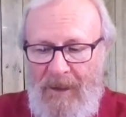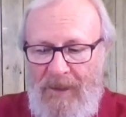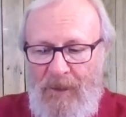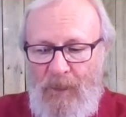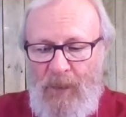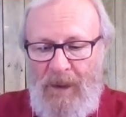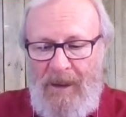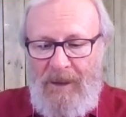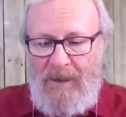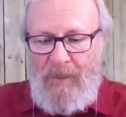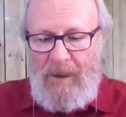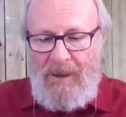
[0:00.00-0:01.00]
So
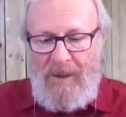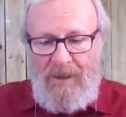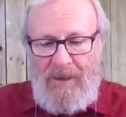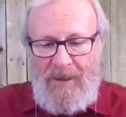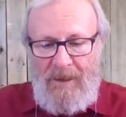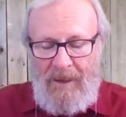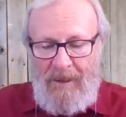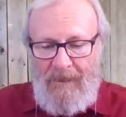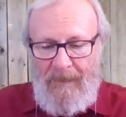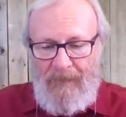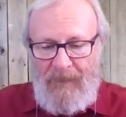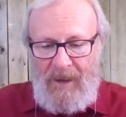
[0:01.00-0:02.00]
please
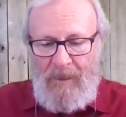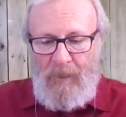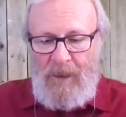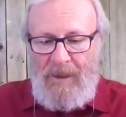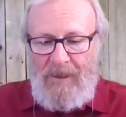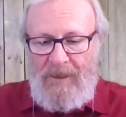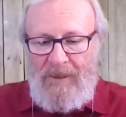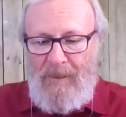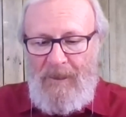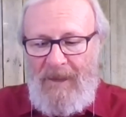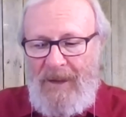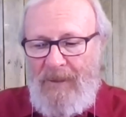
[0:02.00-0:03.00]
complete the
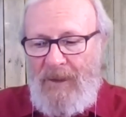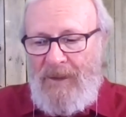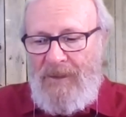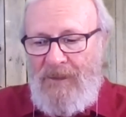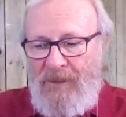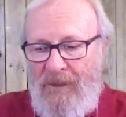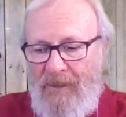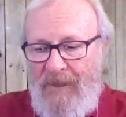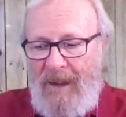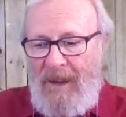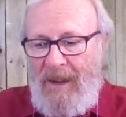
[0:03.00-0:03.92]
Summit Evaluation Survey